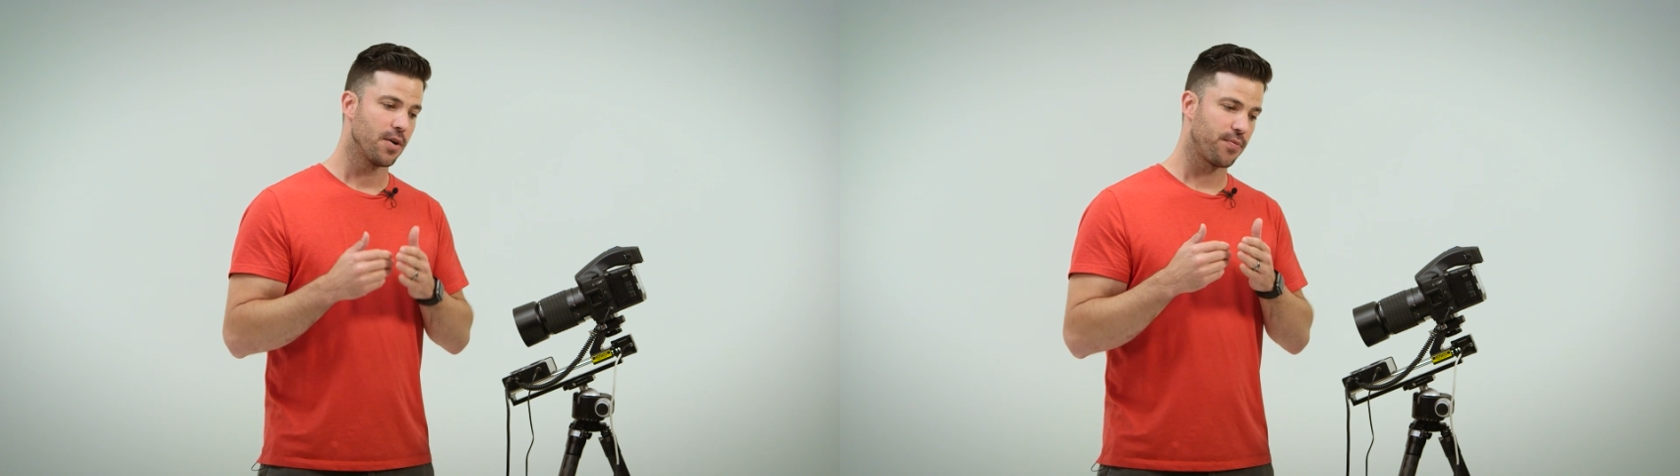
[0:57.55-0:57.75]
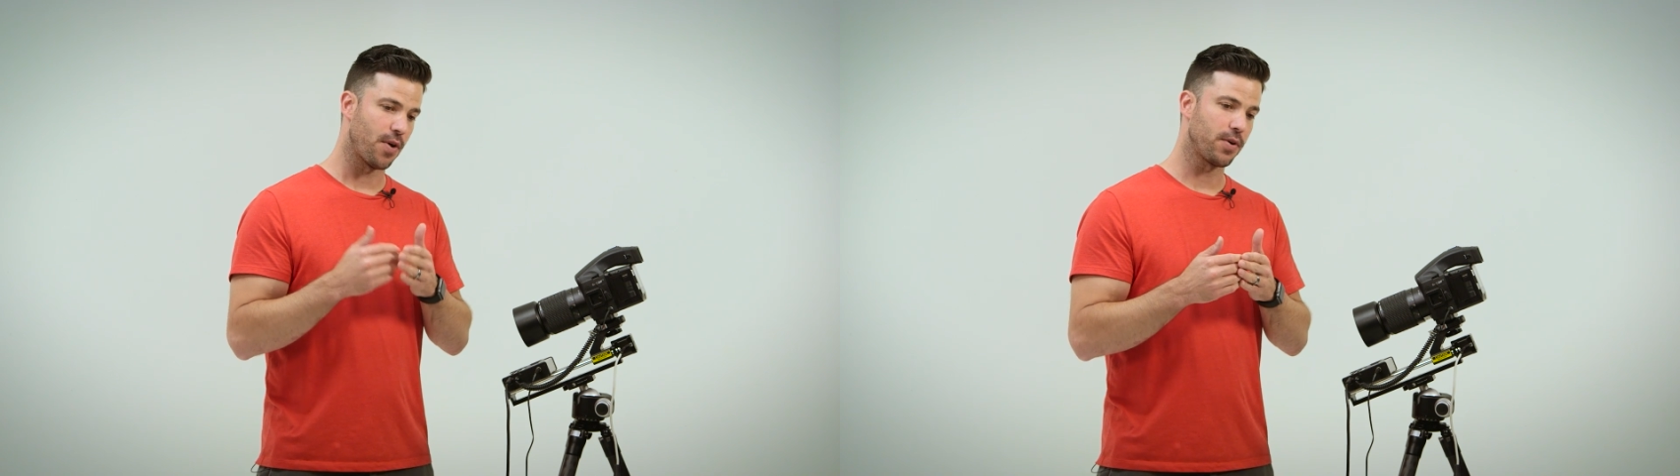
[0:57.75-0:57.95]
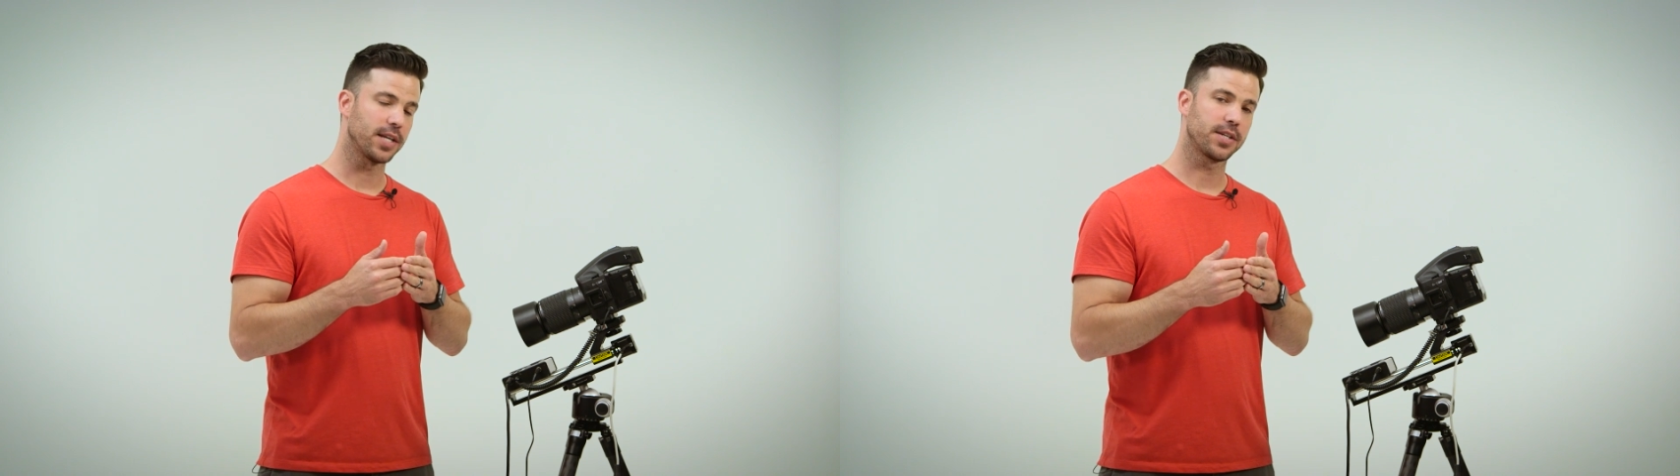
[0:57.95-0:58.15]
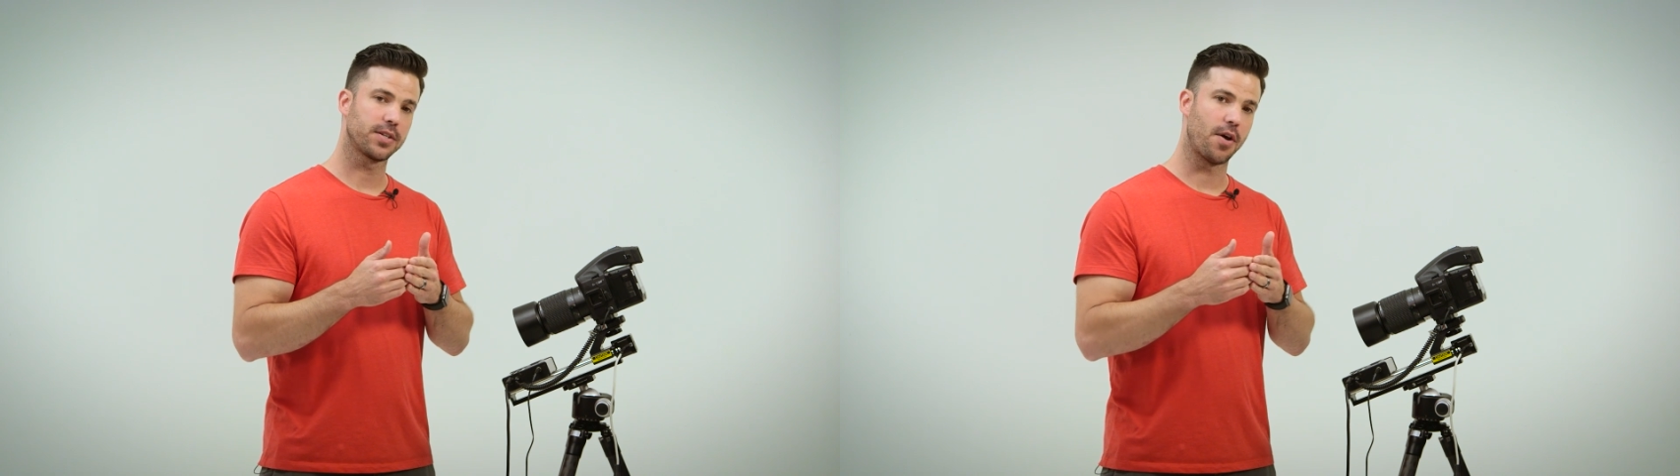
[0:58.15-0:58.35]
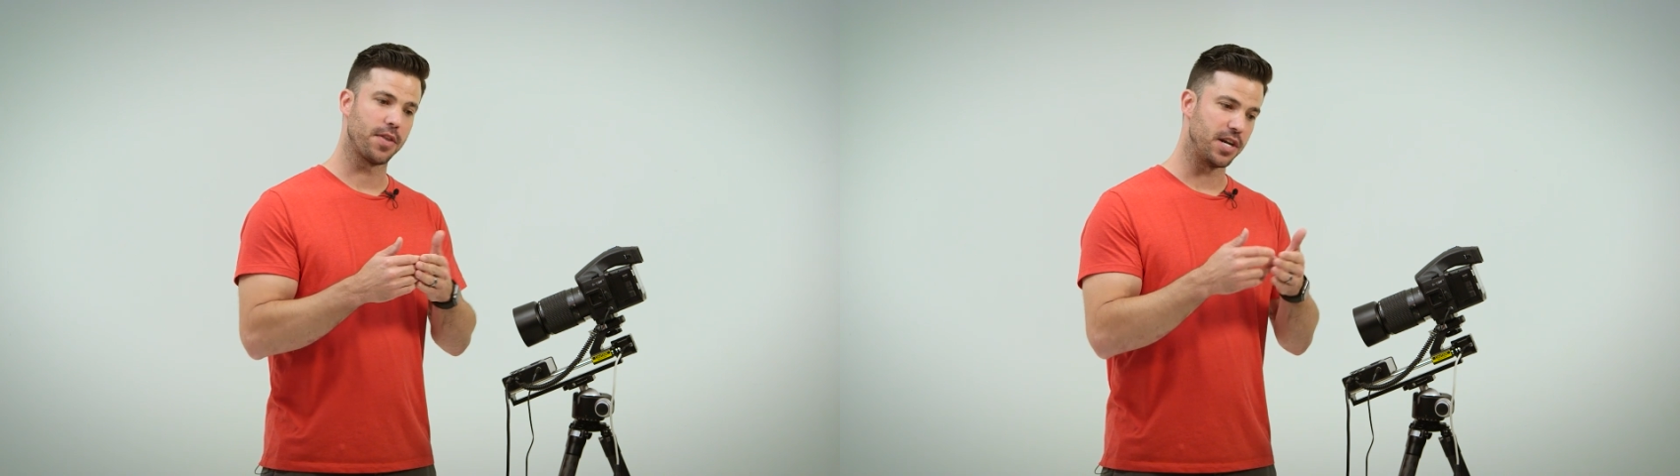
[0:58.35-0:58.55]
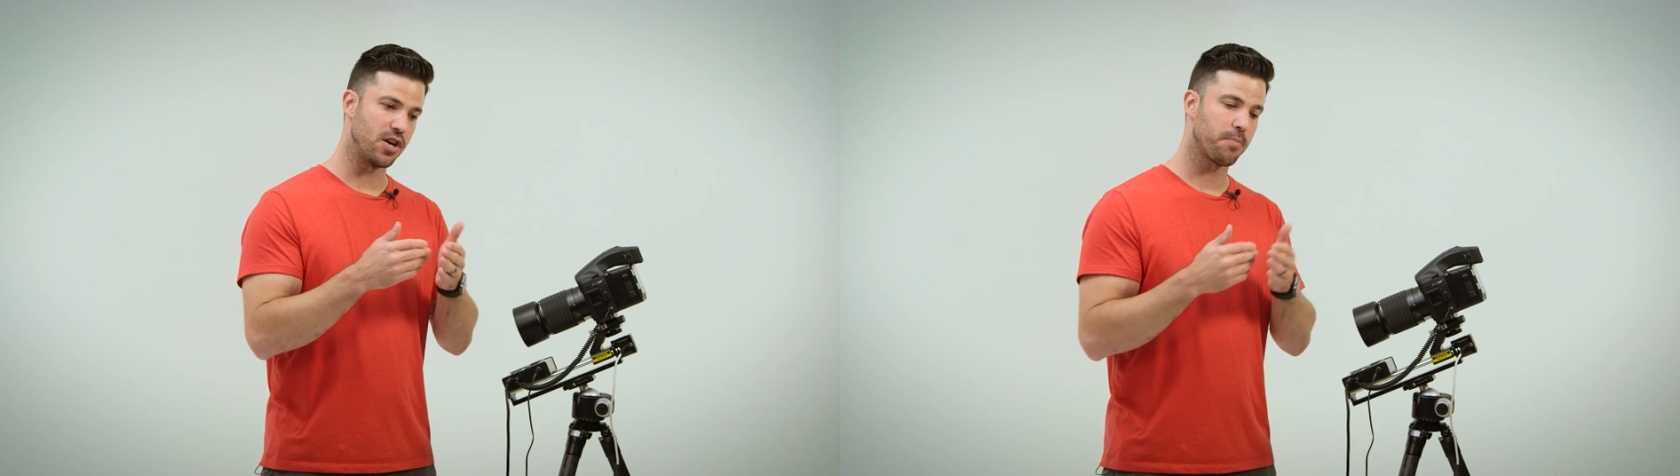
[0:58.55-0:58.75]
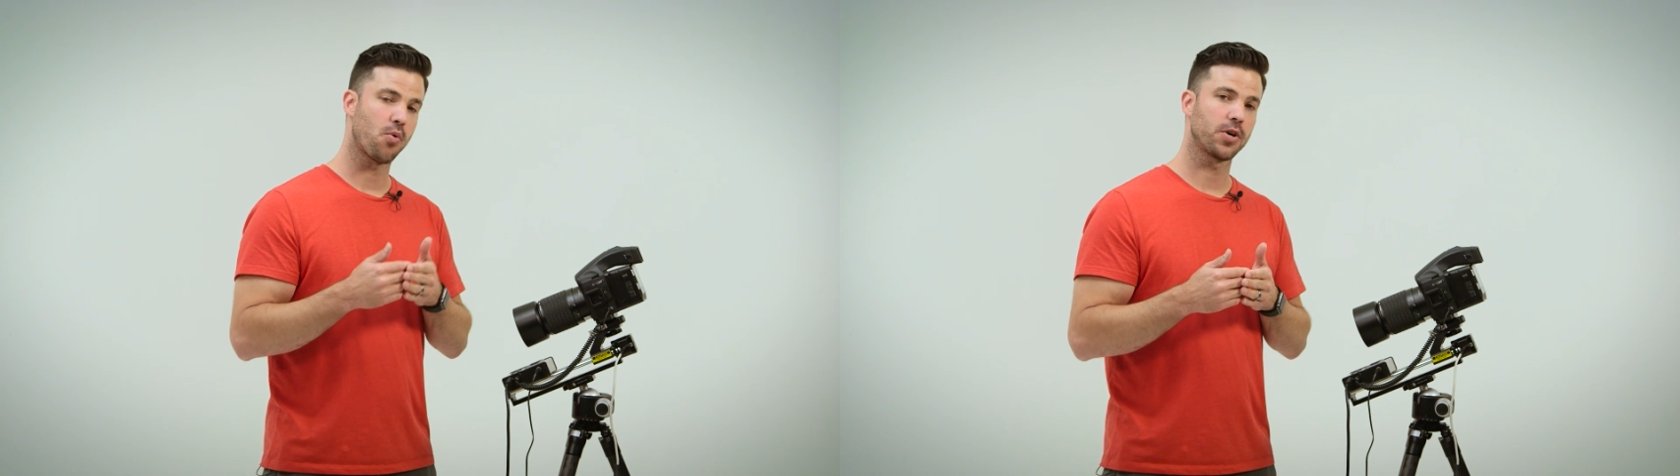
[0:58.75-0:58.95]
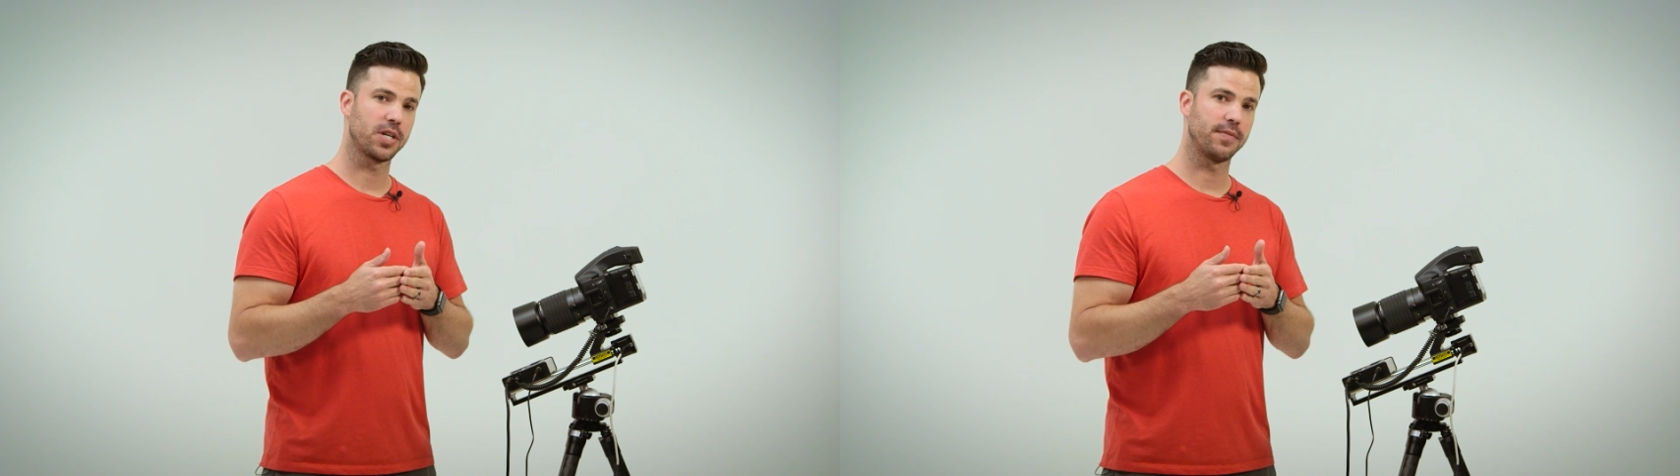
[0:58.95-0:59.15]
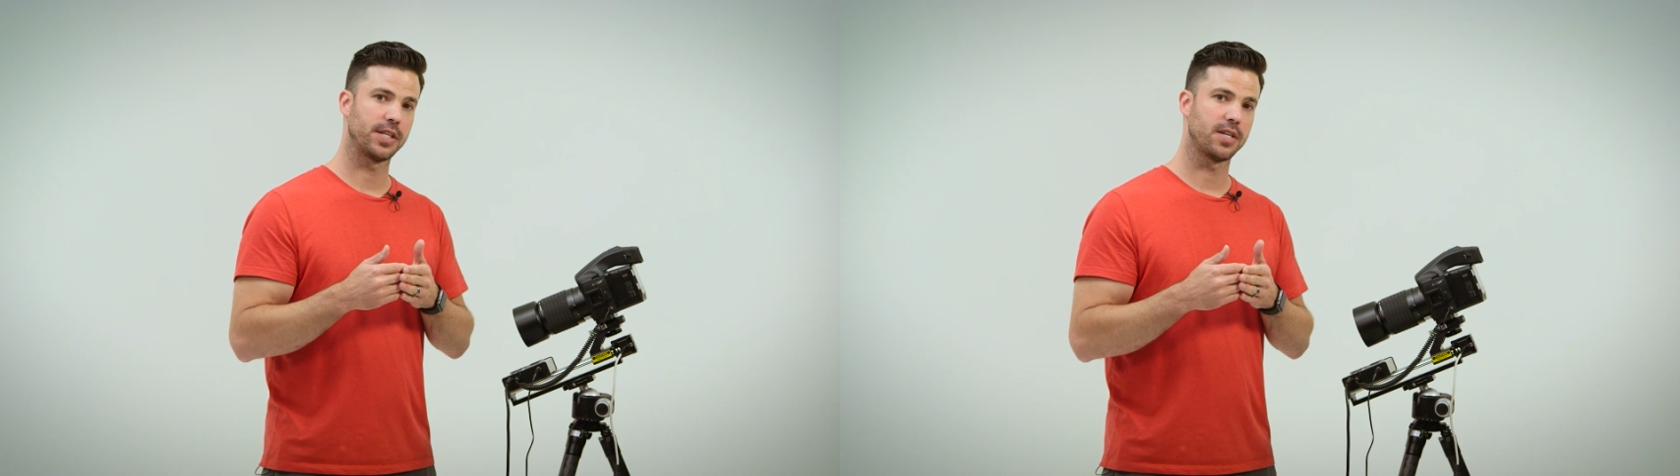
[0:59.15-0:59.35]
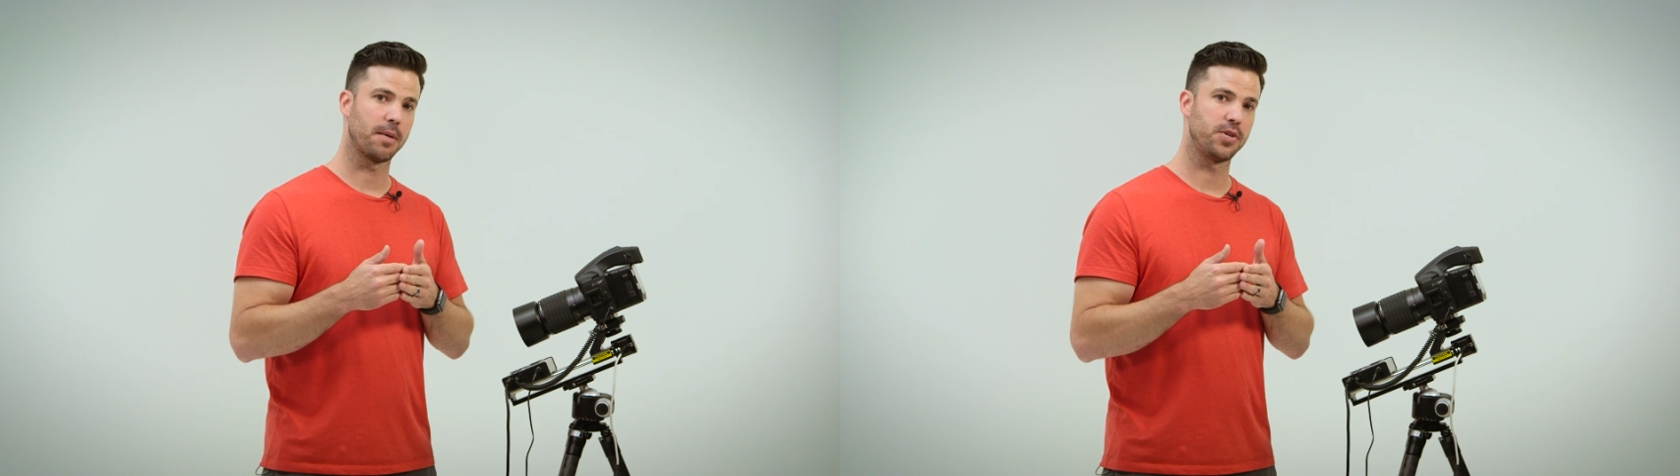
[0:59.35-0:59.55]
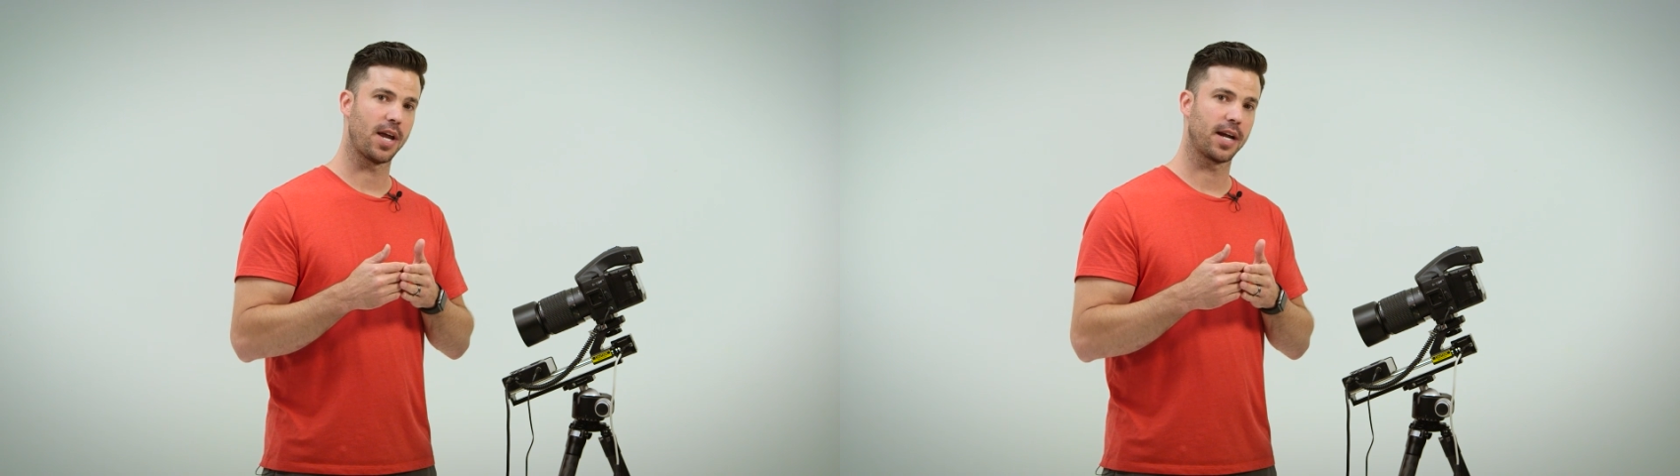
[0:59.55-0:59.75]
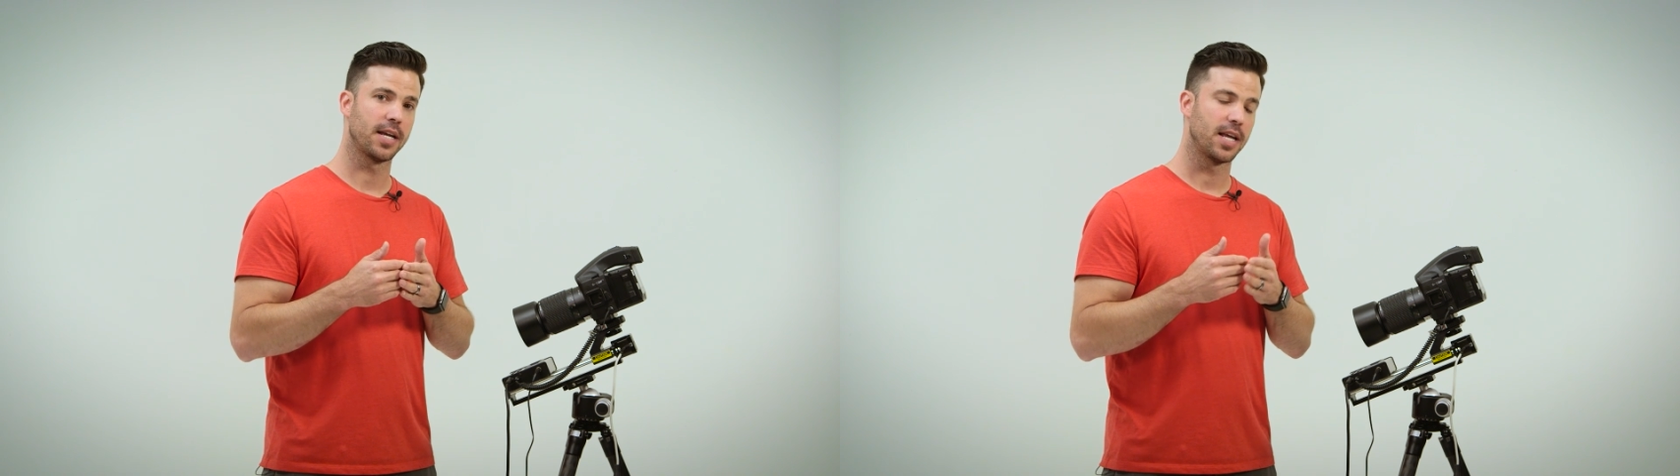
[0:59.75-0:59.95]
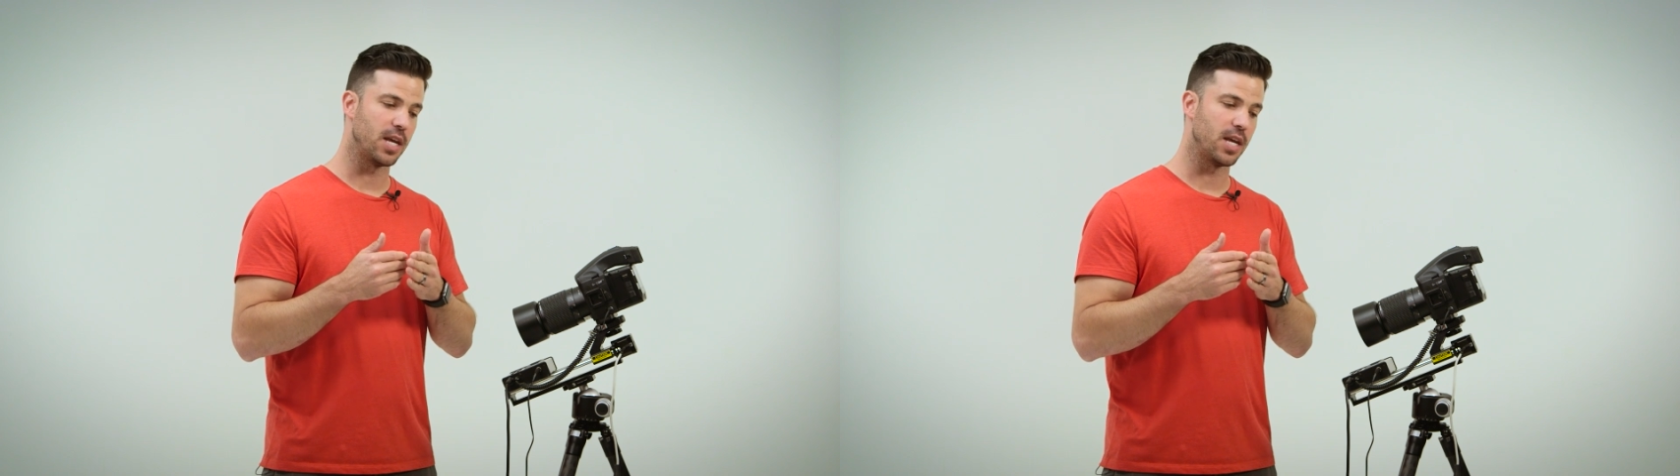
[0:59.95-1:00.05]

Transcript: focus on the near portion of a subject,